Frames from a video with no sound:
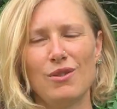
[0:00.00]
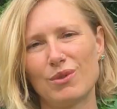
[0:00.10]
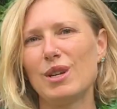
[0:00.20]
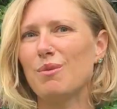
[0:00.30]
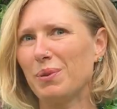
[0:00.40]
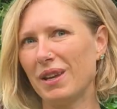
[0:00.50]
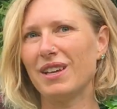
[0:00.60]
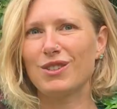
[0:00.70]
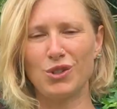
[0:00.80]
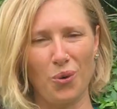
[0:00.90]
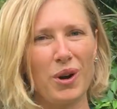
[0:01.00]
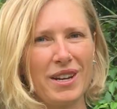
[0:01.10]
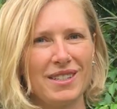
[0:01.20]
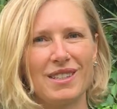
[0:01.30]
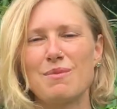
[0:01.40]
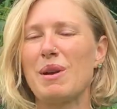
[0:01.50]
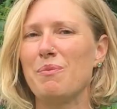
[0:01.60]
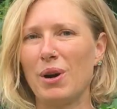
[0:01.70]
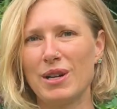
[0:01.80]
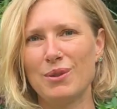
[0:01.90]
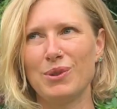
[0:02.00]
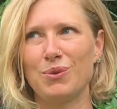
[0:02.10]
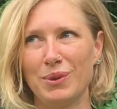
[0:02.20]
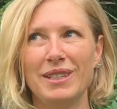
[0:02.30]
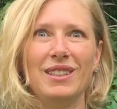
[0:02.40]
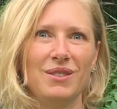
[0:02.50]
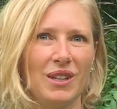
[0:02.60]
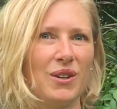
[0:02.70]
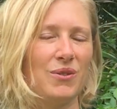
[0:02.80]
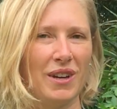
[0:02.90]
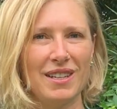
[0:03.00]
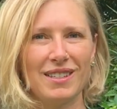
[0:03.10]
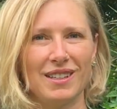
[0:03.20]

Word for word: replaying stories, and then my body was reliving events,